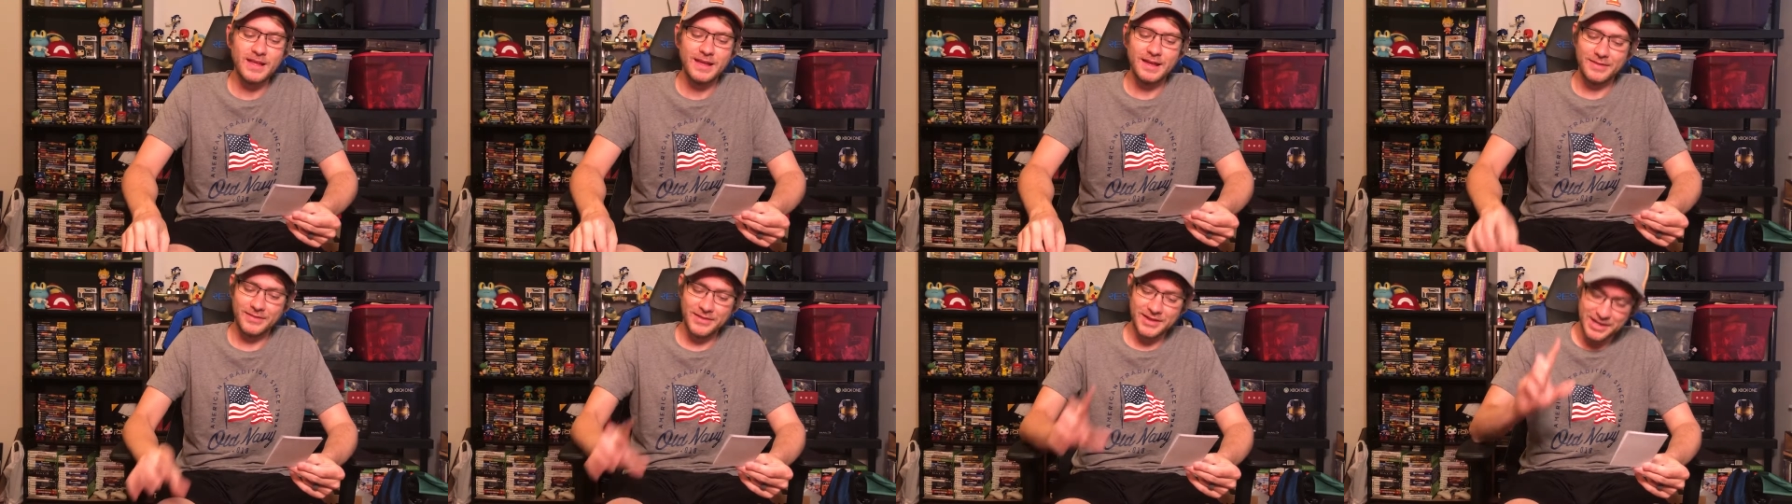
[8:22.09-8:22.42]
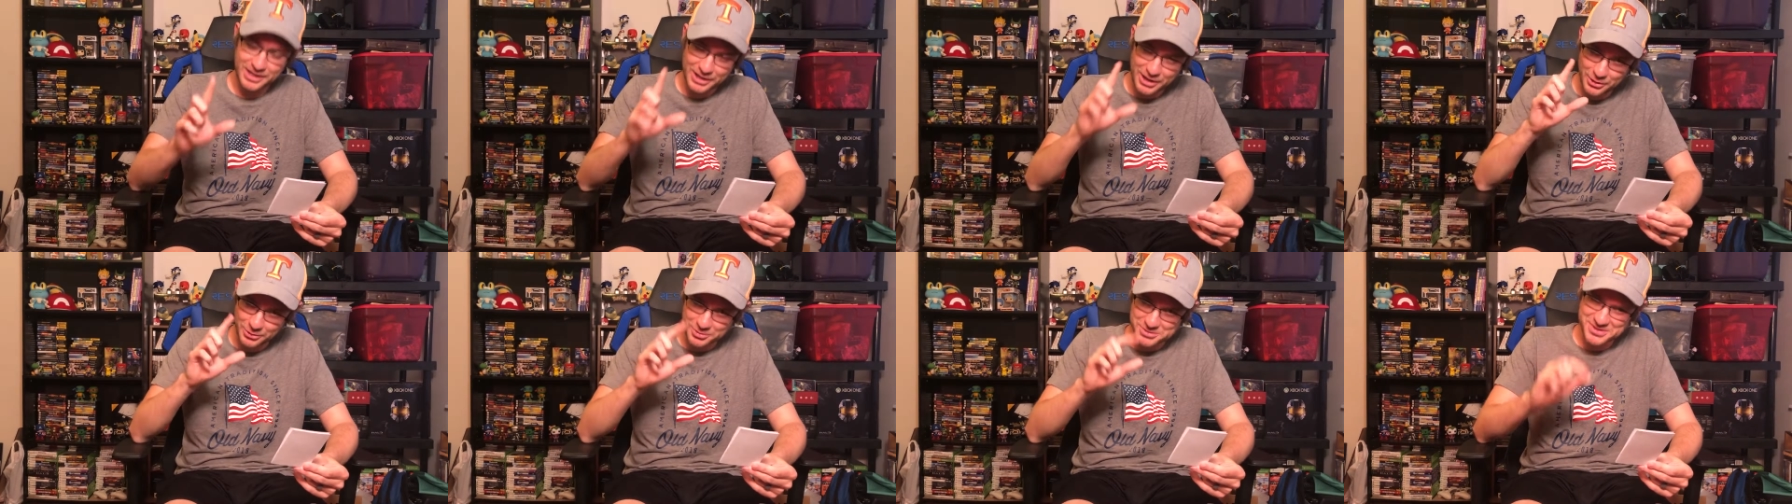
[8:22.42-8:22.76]
And then he
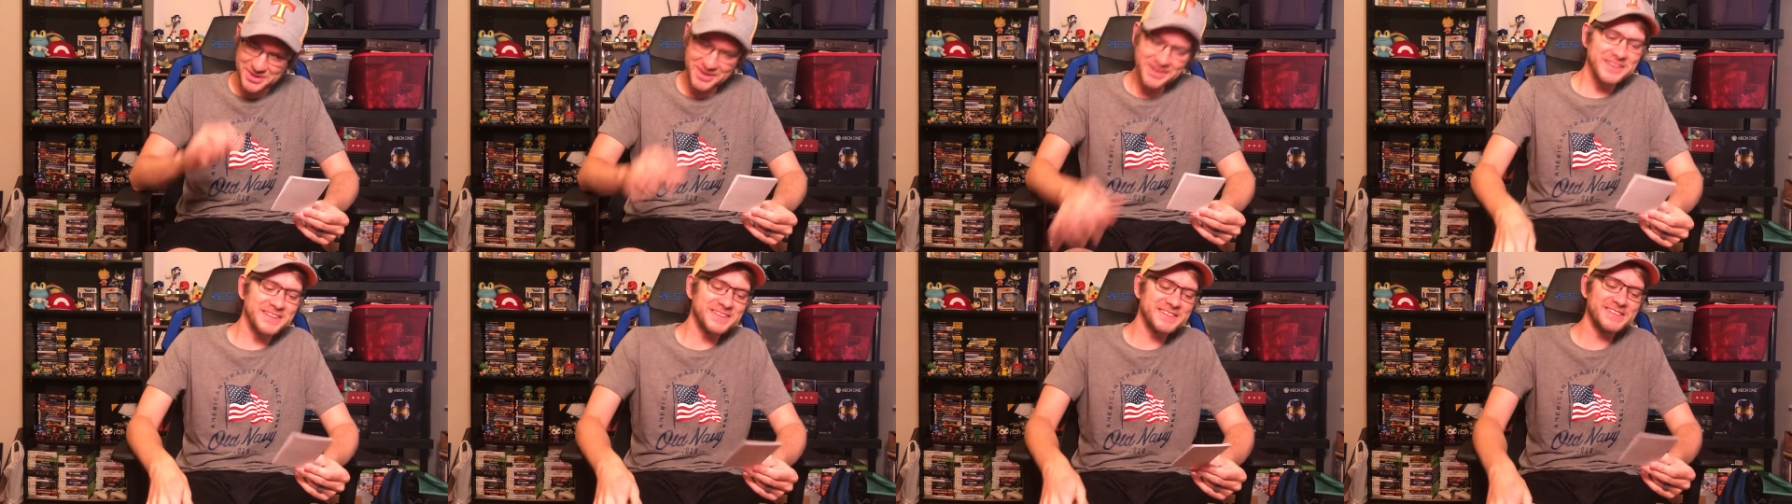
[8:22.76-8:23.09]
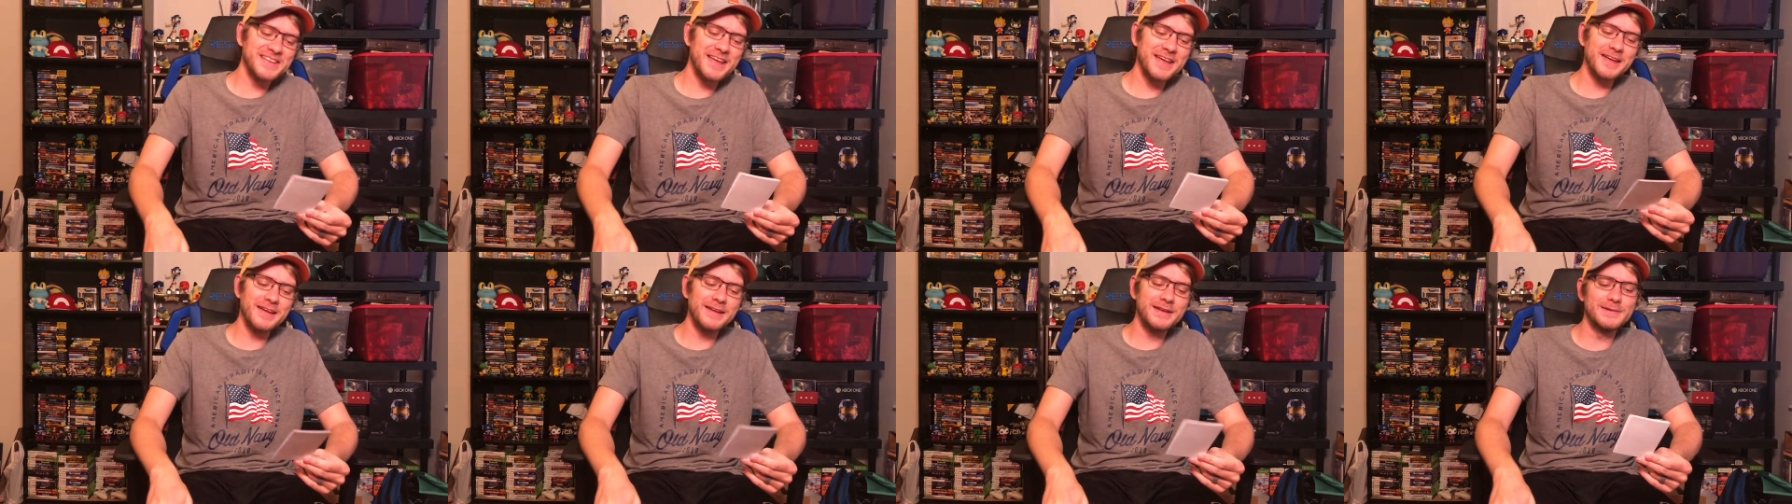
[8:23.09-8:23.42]
goes on to
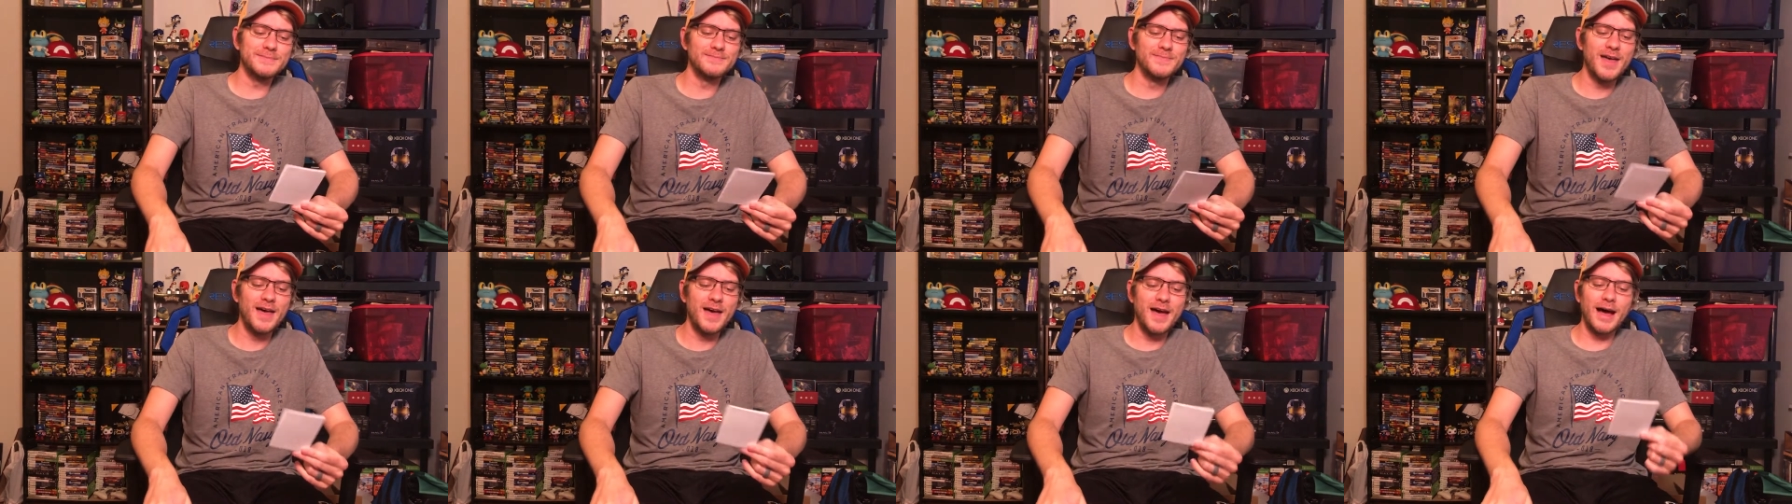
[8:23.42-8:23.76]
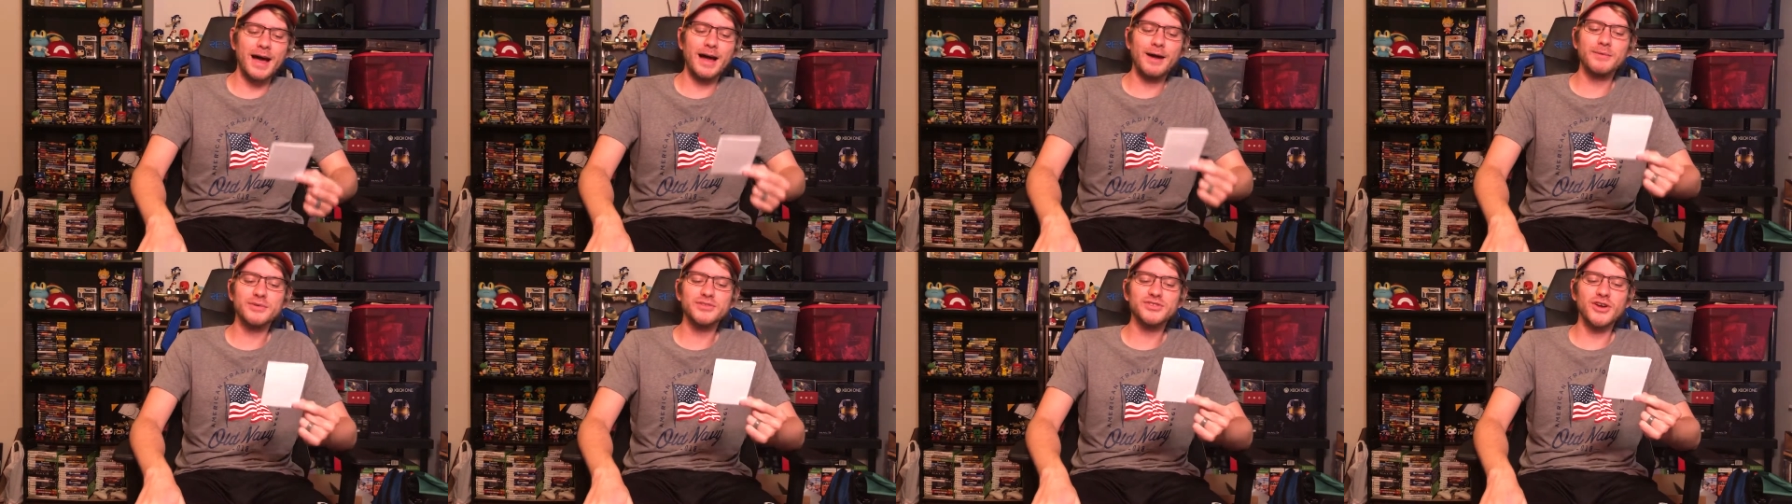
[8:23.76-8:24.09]
say,
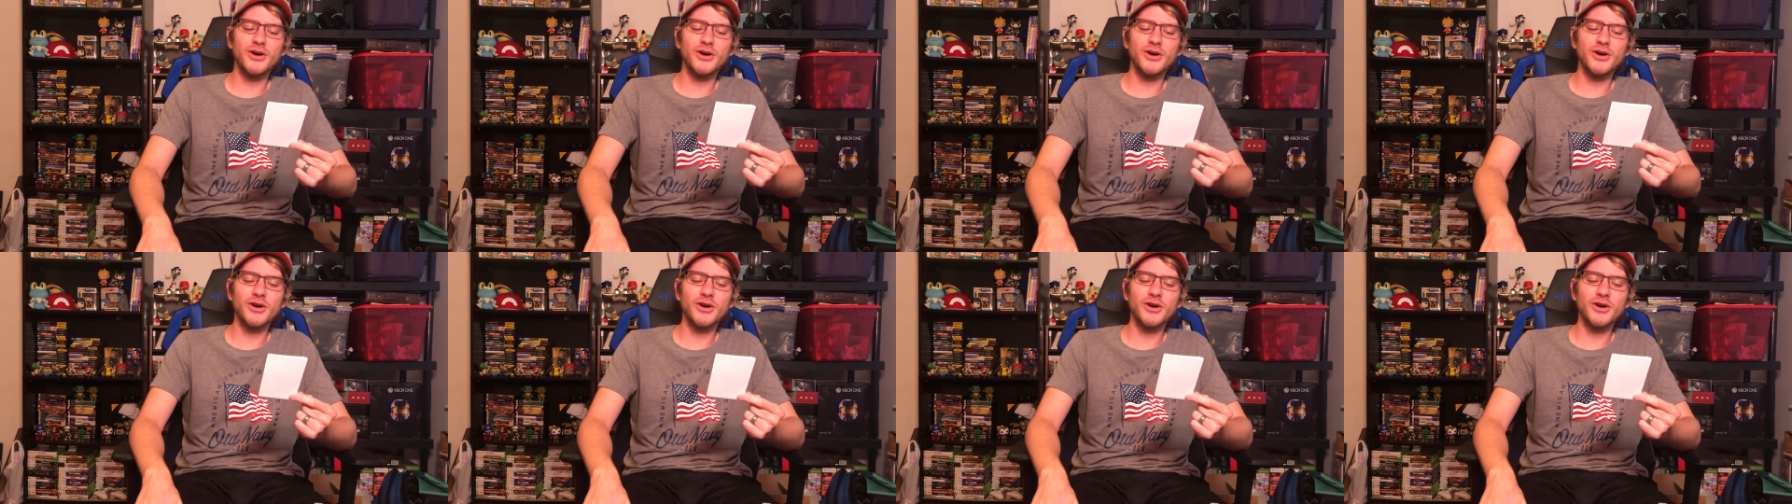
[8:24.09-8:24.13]
I was